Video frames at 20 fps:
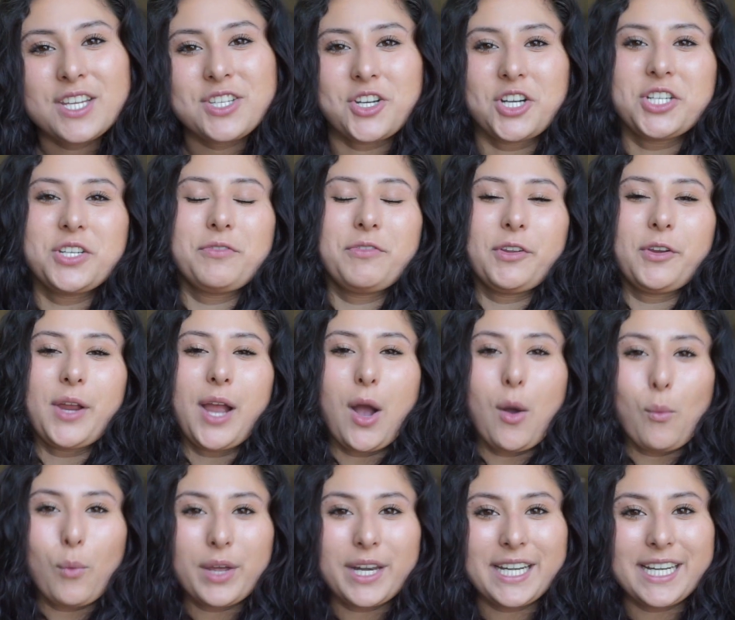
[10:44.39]
start to figure
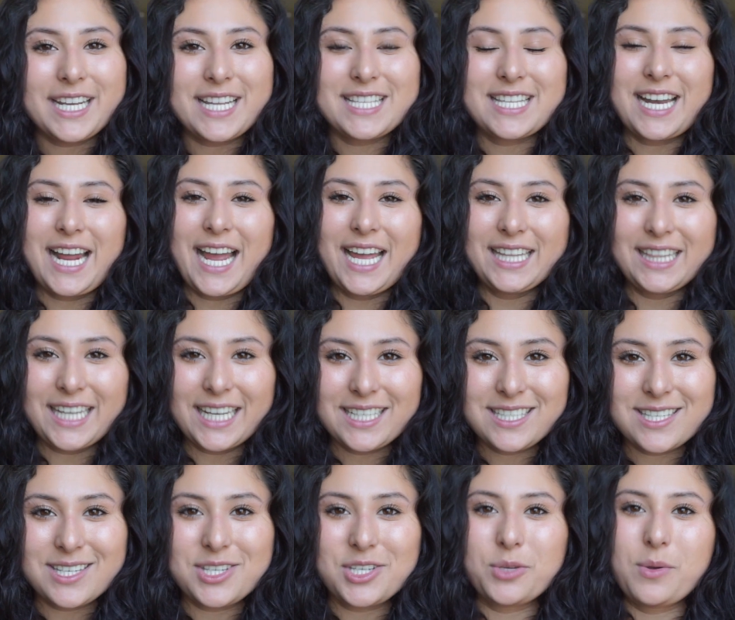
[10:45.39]
out what it is that I like
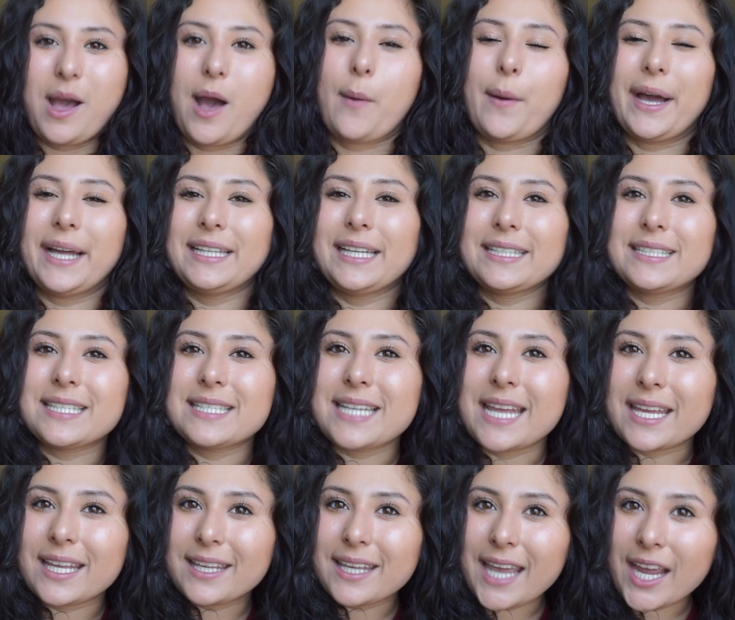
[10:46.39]
to do, how I like to
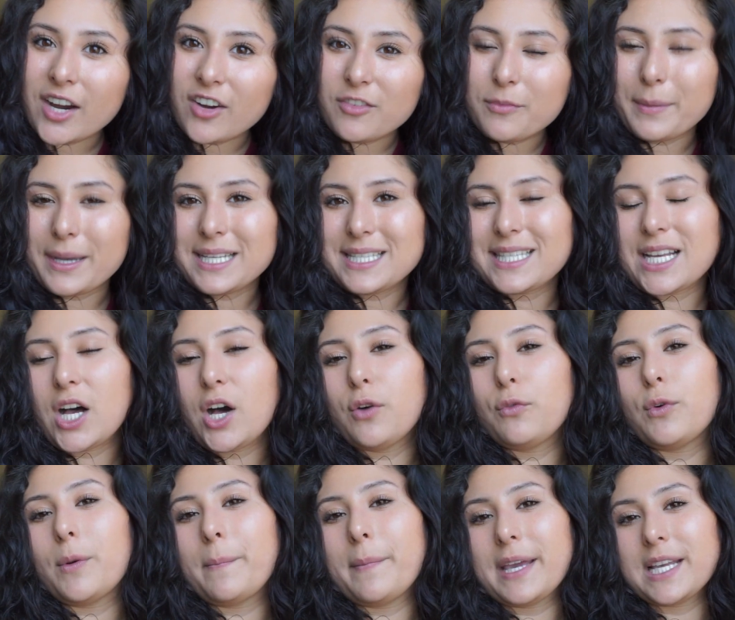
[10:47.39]
take care of
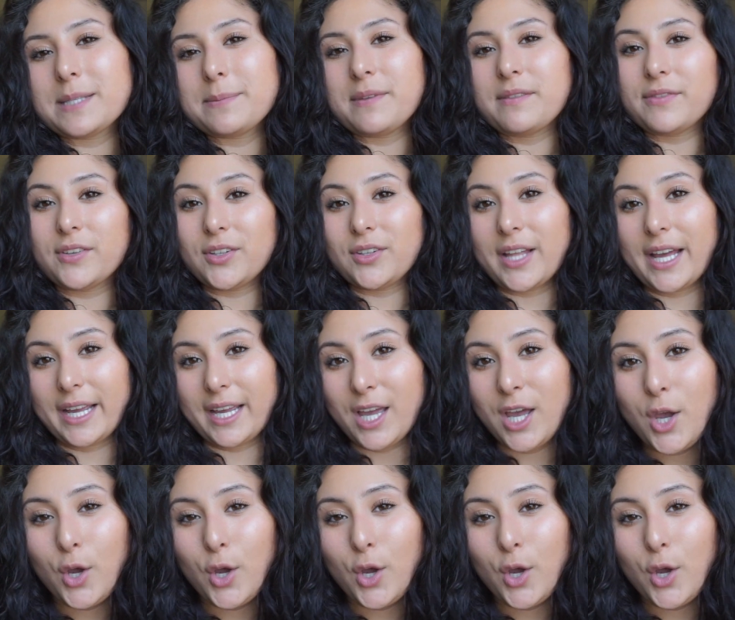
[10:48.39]
myself, what makes me feel like